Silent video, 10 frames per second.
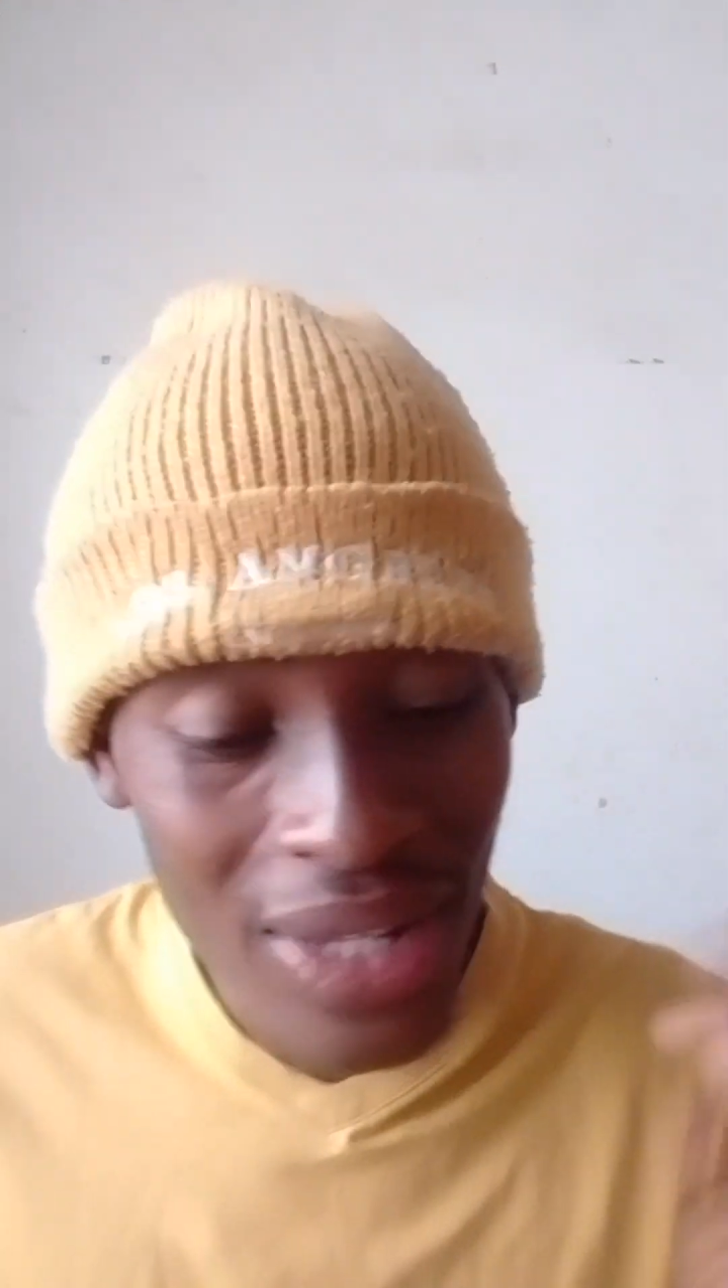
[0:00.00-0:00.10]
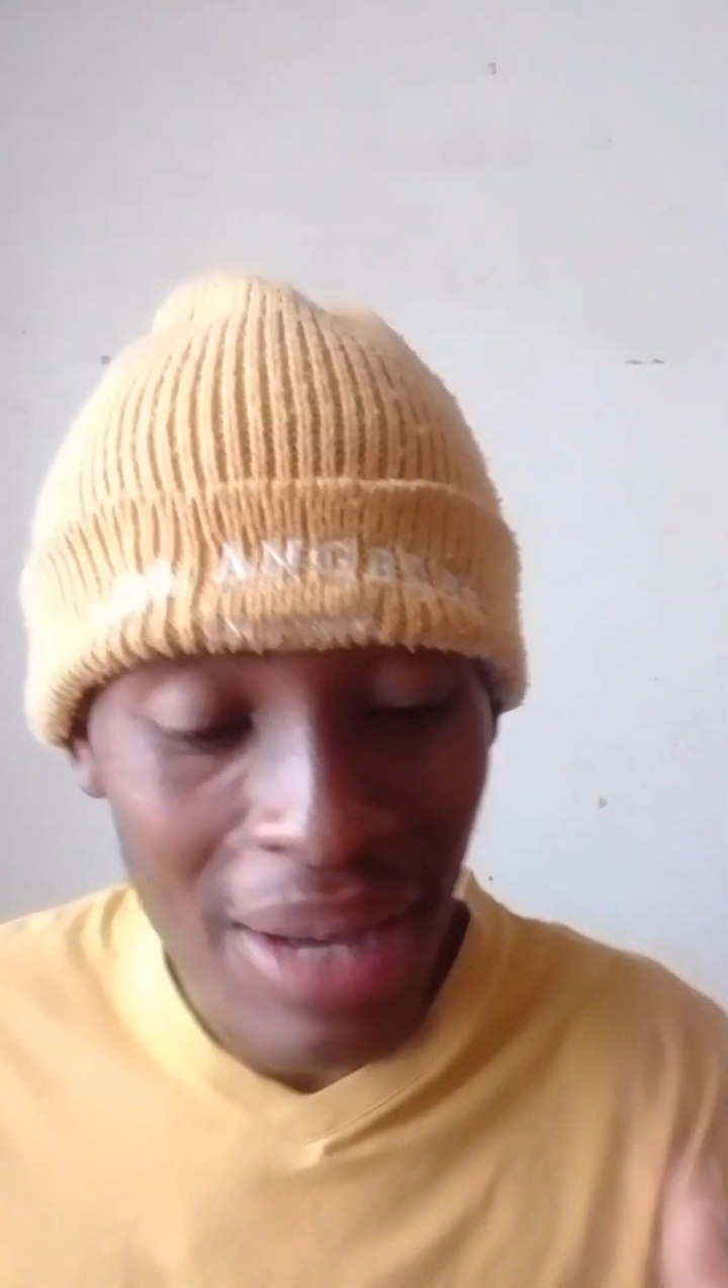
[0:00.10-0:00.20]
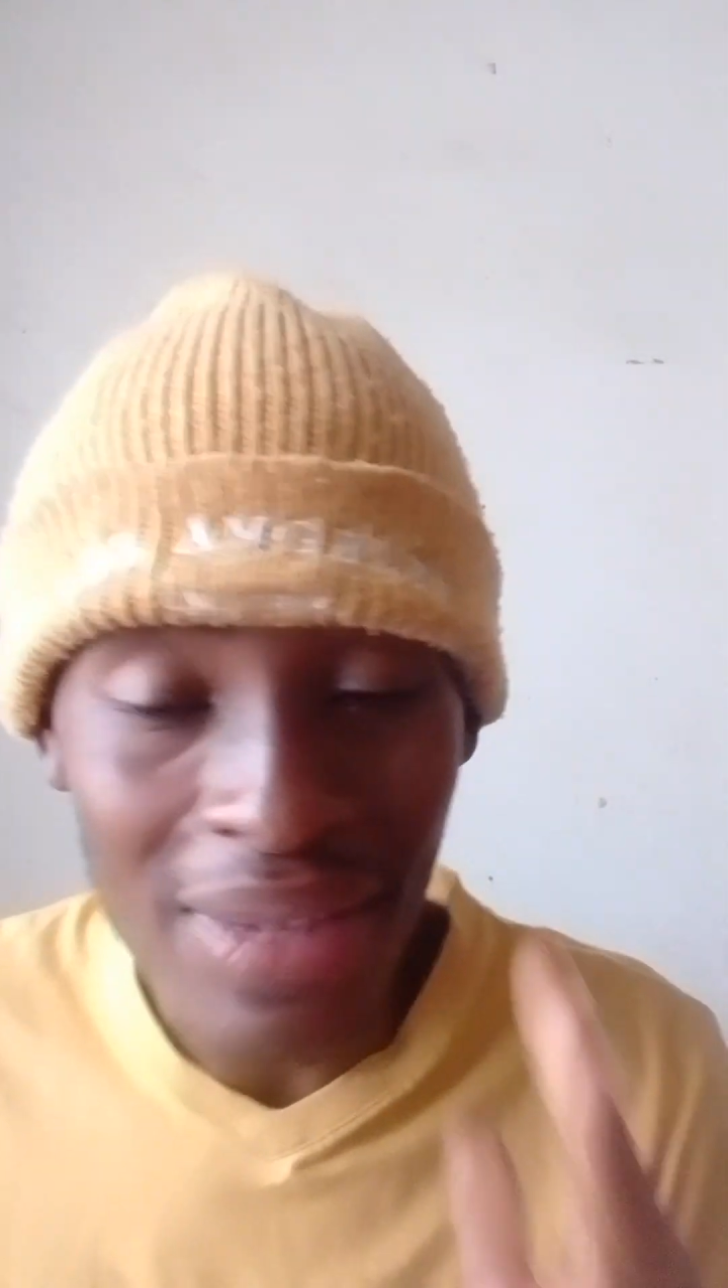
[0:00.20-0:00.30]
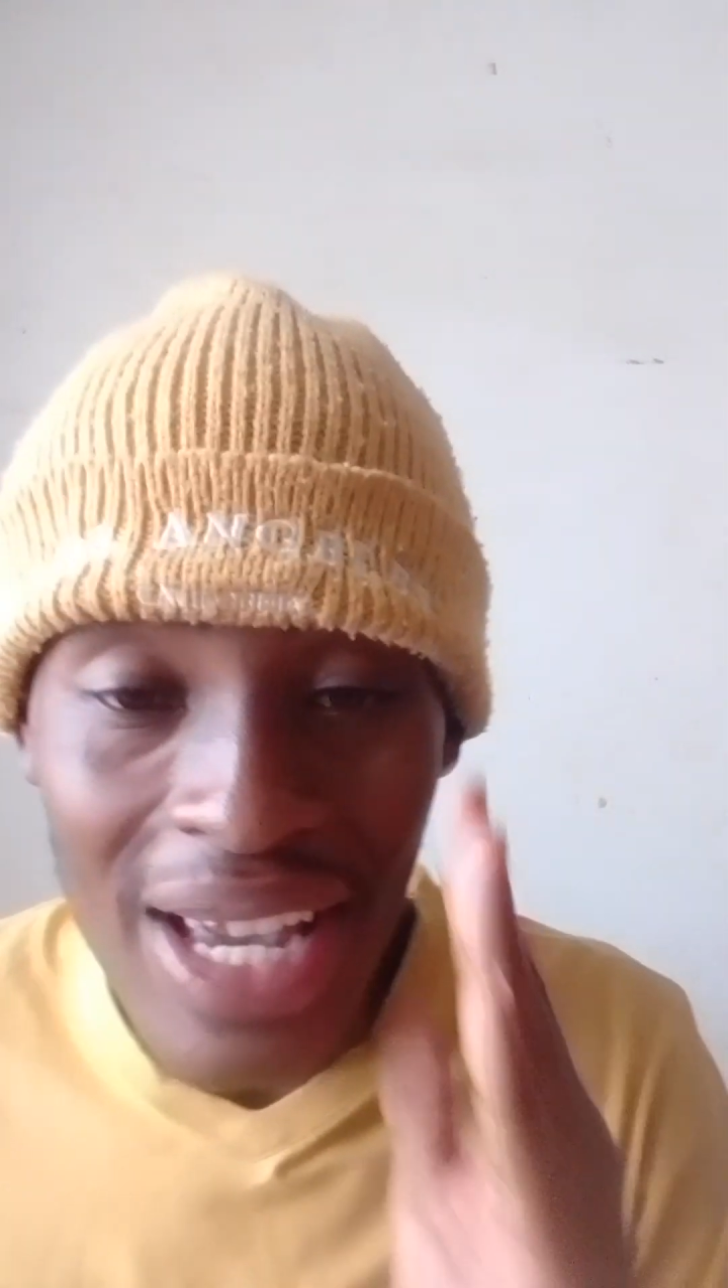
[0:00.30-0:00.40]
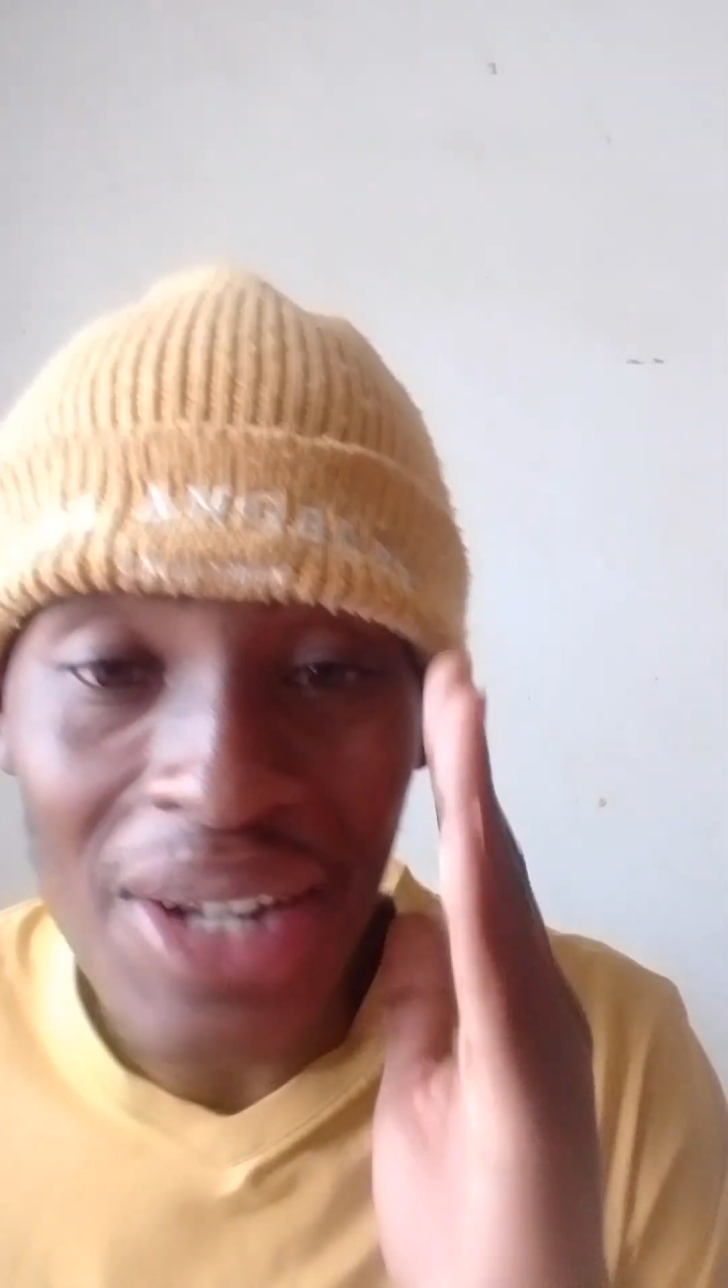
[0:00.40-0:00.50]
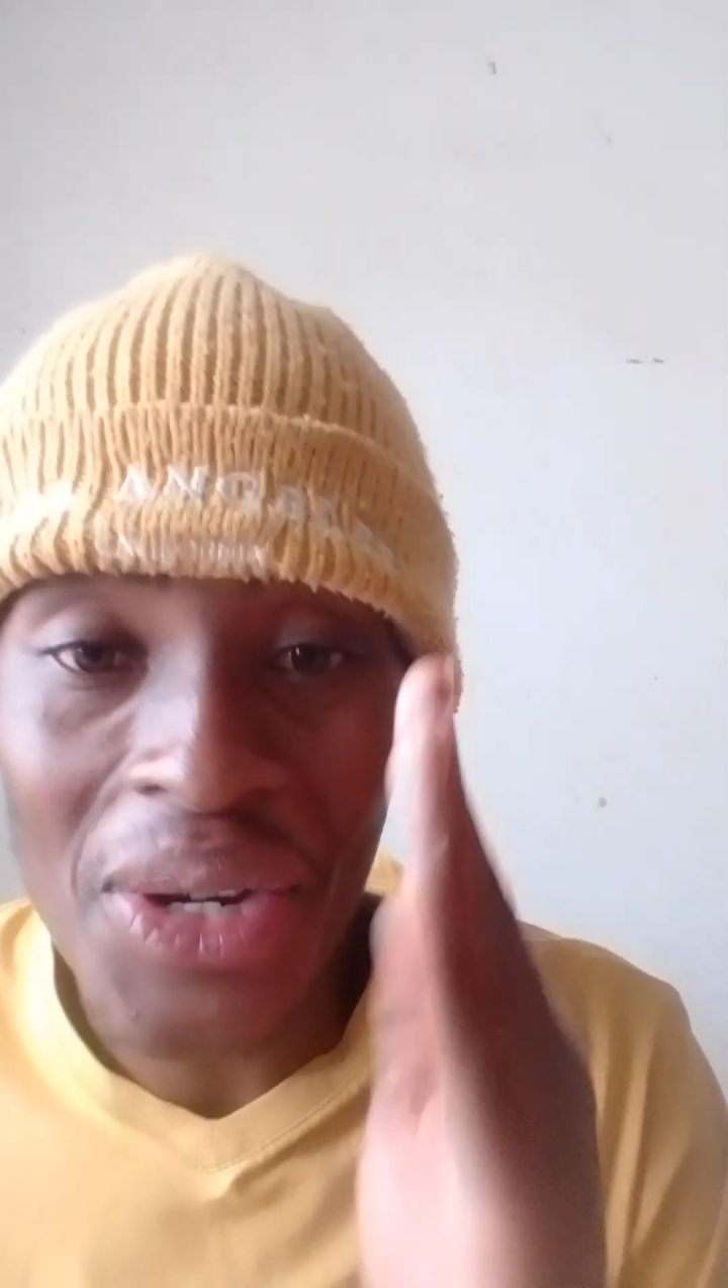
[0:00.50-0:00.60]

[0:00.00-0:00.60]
you something,